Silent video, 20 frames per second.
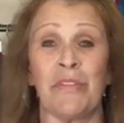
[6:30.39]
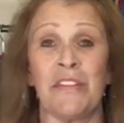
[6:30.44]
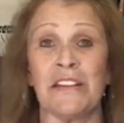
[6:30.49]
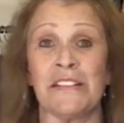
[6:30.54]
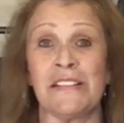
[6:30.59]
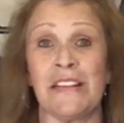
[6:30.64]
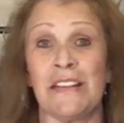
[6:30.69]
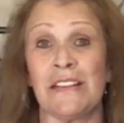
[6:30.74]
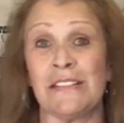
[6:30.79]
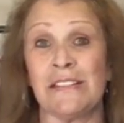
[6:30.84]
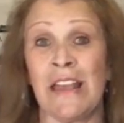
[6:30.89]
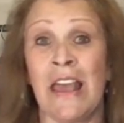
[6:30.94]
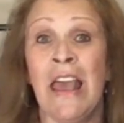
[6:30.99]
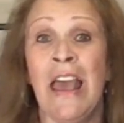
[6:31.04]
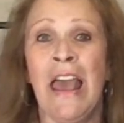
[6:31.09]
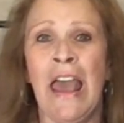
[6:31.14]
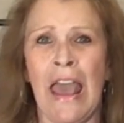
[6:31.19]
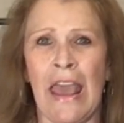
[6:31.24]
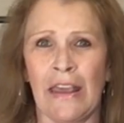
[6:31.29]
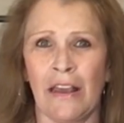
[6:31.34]
This is
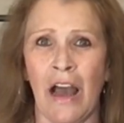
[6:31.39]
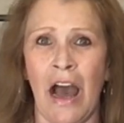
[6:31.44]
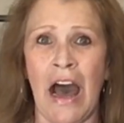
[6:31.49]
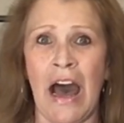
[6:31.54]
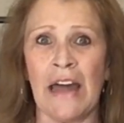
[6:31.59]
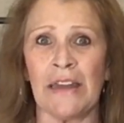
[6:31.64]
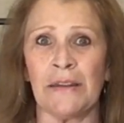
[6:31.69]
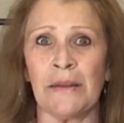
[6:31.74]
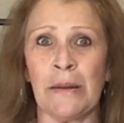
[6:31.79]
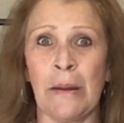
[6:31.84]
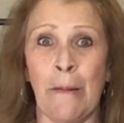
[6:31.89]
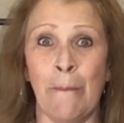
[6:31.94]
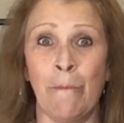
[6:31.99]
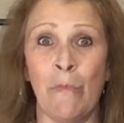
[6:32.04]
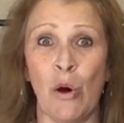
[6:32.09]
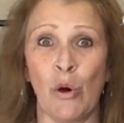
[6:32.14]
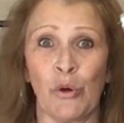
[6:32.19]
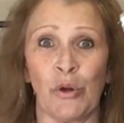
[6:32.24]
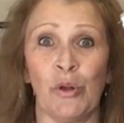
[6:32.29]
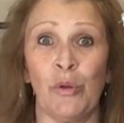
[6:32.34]
a cotton
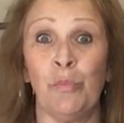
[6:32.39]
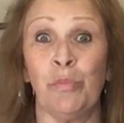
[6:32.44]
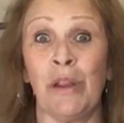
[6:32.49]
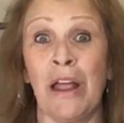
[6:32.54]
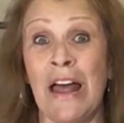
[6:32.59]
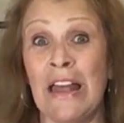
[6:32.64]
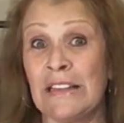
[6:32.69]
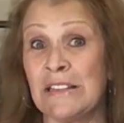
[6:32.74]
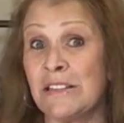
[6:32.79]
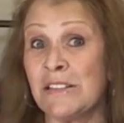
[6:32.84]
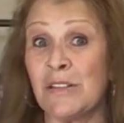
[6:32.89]
modal blend,